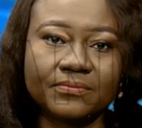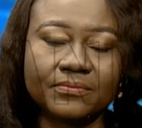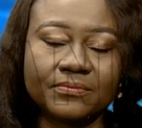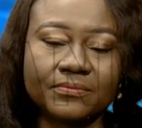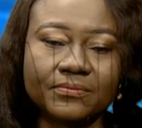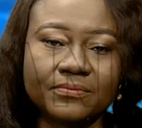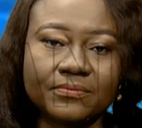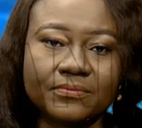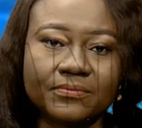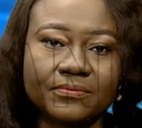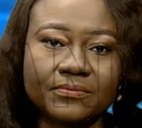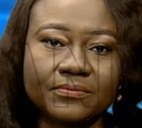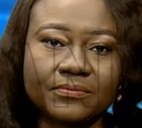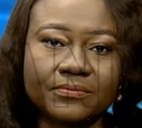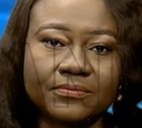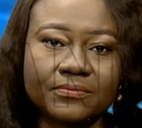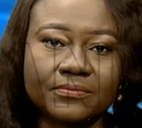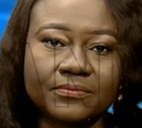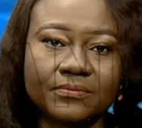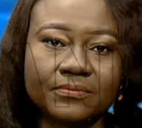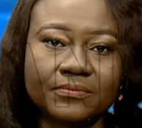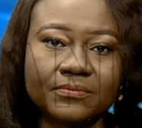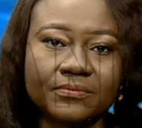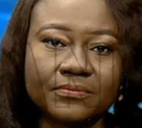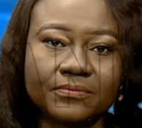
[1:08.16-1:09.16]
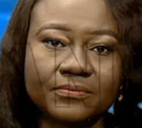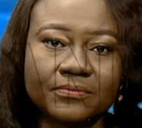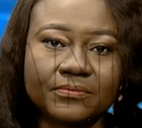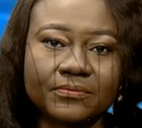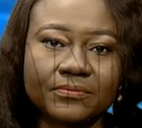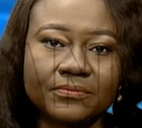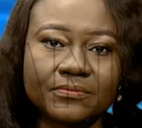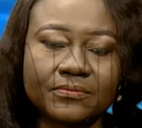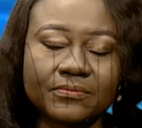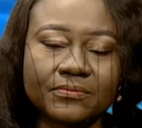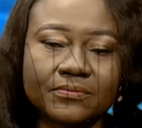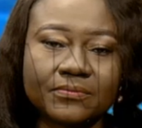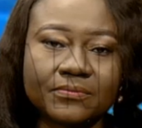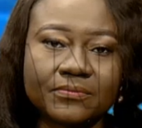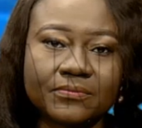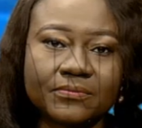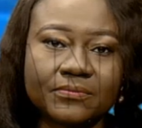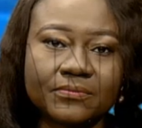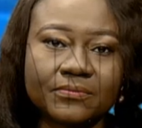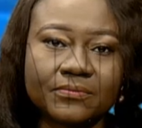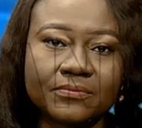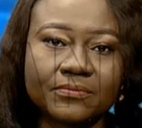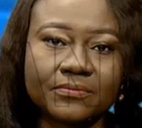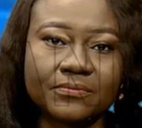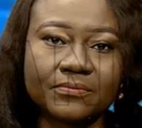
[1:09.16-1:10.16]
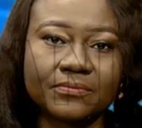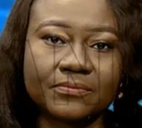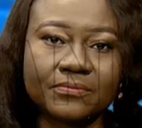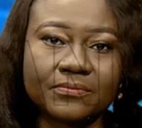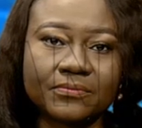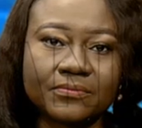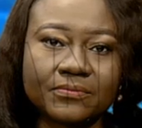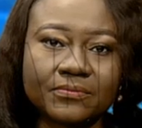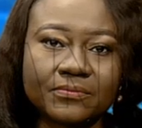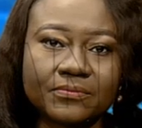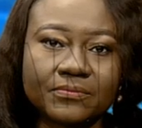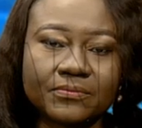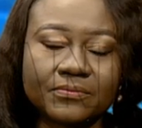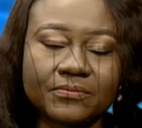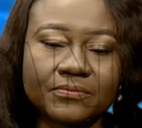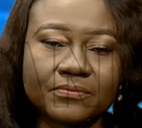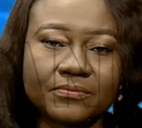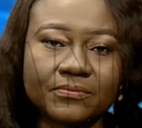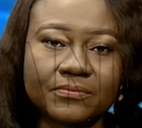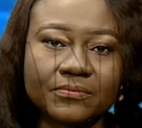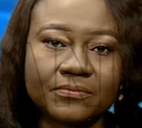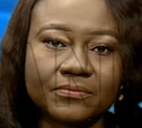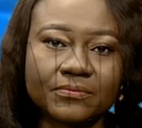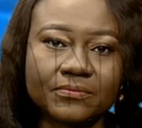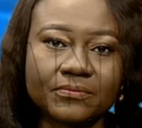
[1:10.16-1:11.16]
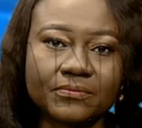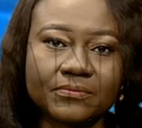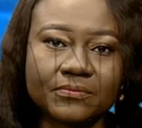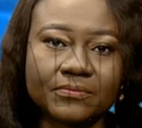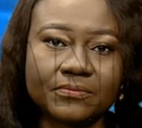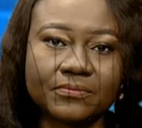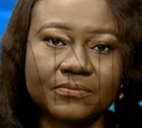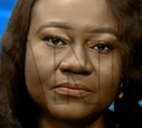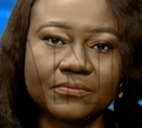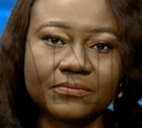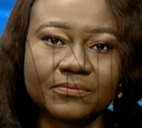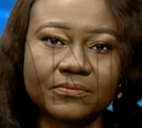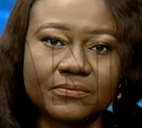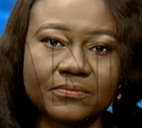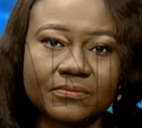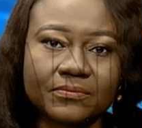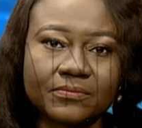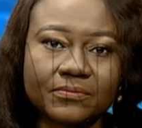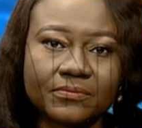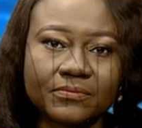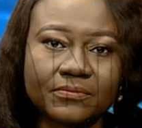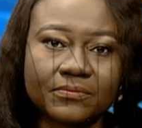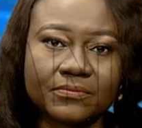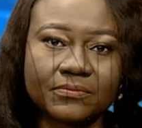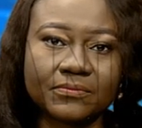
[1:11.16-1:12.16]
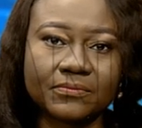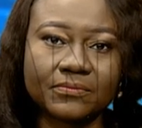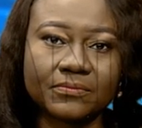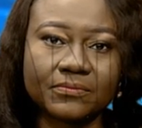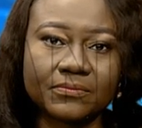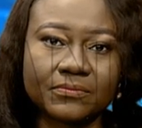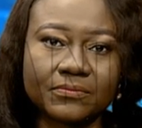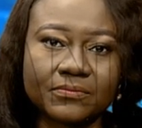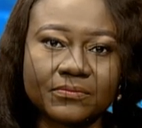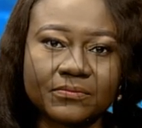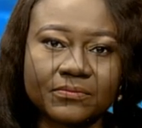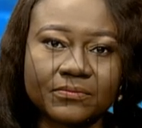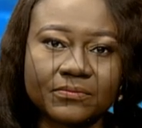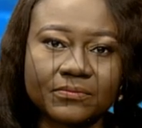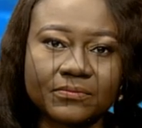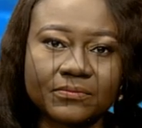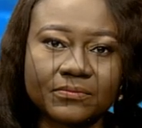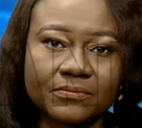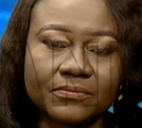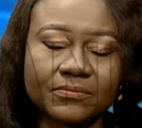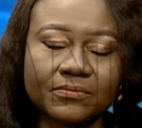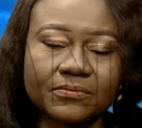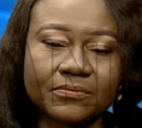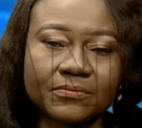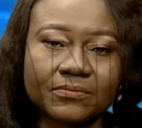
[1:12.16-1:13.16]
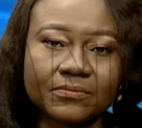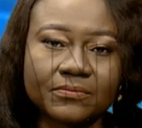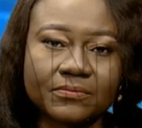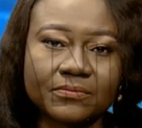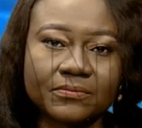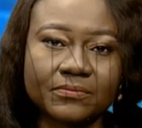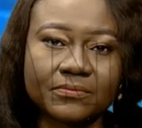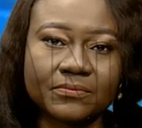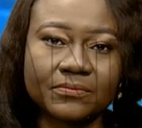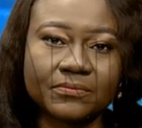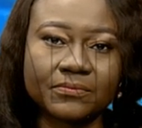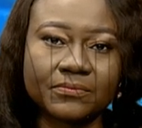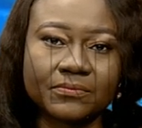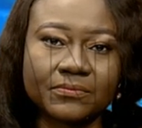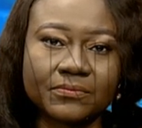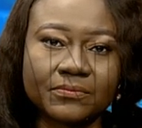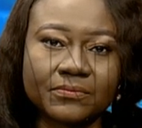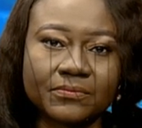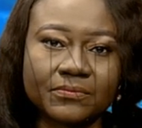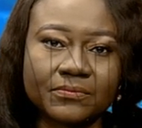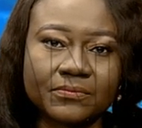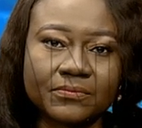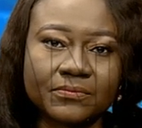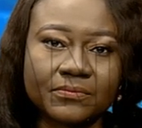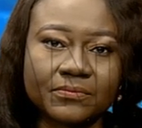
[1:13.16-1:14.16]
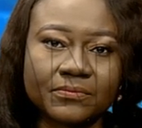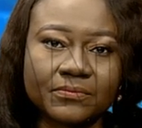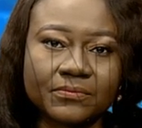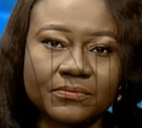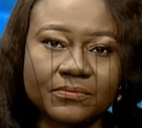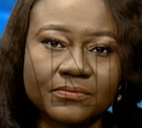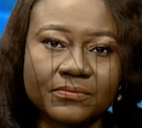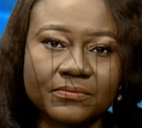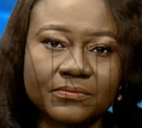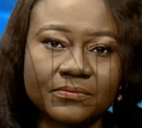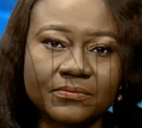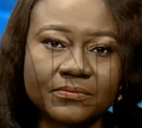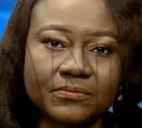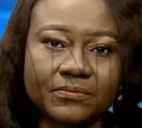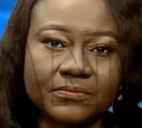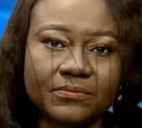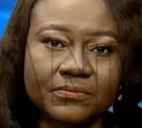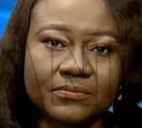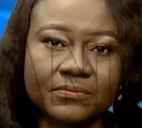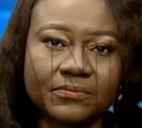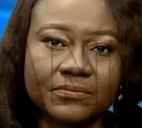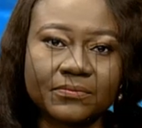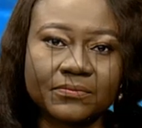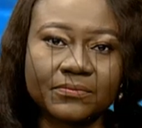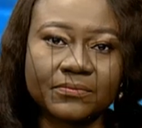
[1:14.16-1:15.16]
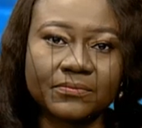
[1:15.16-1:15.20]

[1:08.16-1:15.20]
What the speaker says: [no speech]